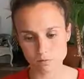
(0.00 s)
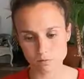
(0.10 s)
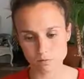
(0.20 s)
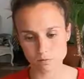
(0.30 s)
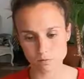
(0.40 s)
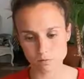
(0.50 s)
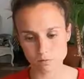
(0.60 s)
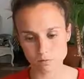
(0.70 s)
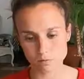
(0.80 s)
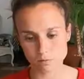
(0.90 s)

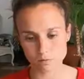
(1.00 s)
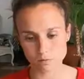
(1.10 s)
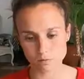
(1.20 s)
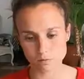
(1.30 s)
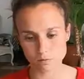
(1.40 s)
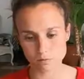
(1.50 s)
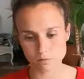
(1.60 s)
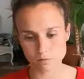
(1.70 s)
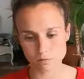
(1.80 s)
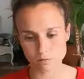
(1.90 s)

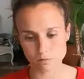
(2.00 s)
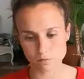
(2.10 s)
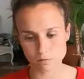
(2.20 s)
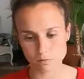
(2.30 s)
No one is speaking in this clip.